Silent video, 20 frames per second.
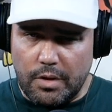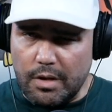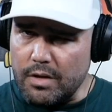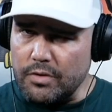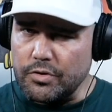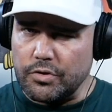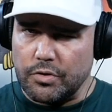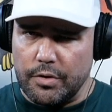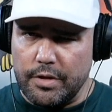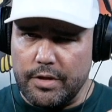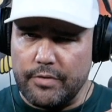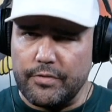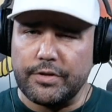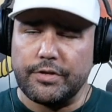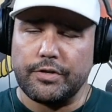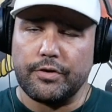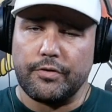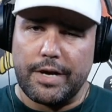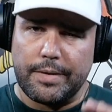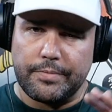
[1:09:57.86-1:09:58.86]
Just go to their
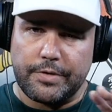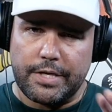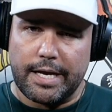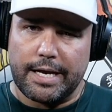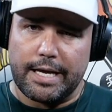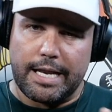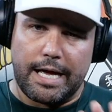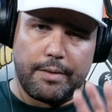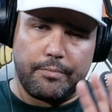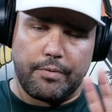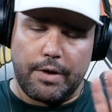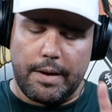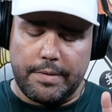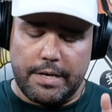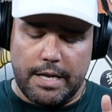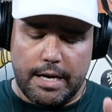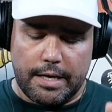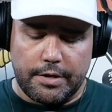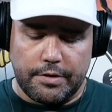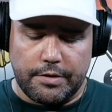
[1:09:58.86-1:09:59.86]
Instagram, check it out. I'm probably
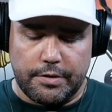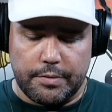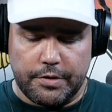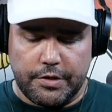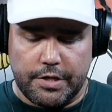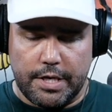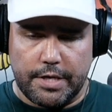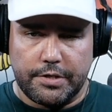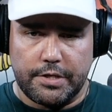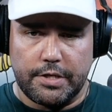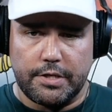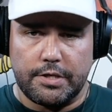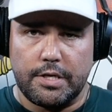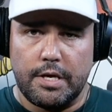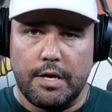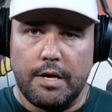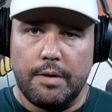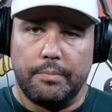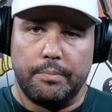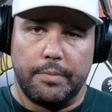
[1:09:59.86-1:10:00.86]
not going to do it justice,
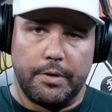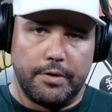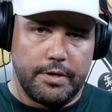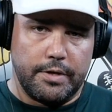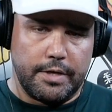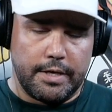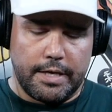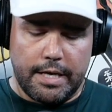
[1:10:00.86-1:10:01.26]
but you